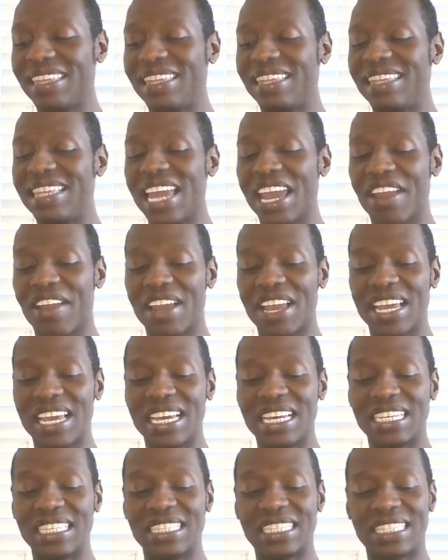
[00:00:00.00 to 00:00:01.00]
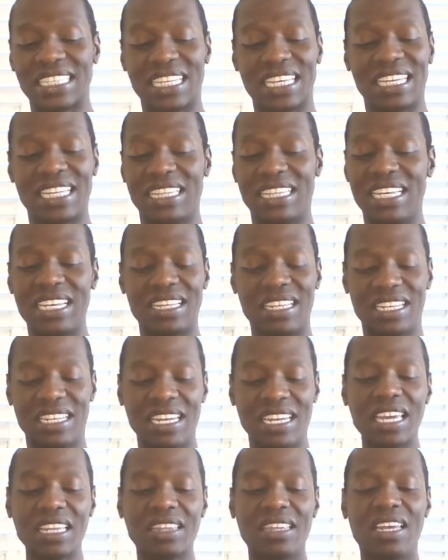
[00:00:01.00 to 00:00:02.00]
there is,
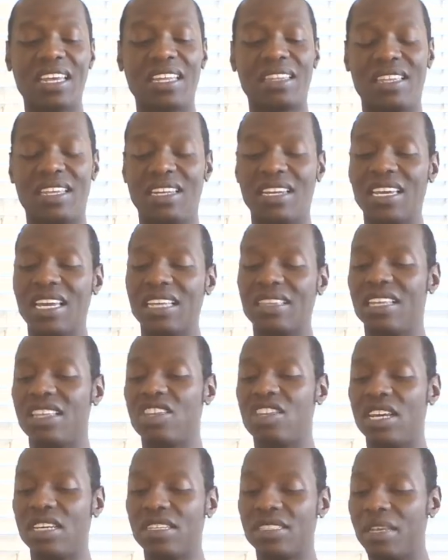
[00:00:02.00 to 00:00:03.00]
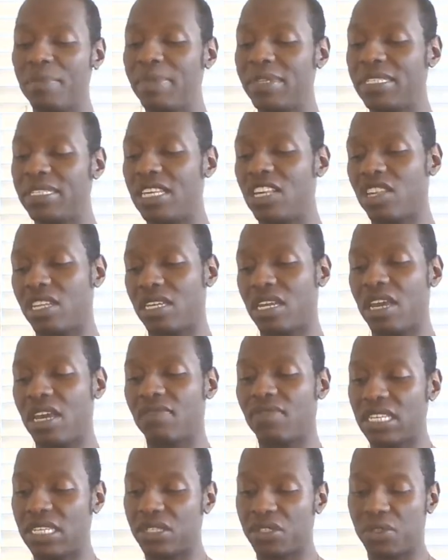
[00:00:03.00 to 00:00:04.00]
look at the juxtaposition
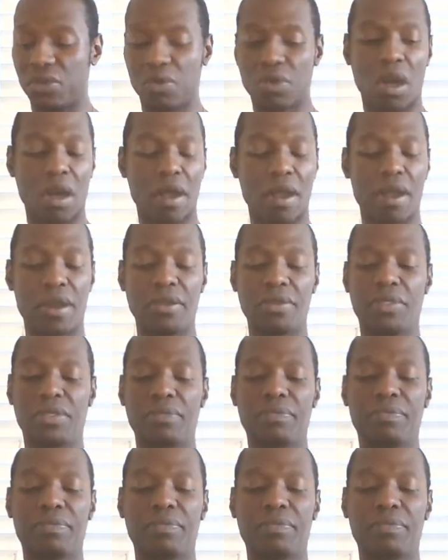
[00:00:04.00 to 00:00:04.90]
of these two cards.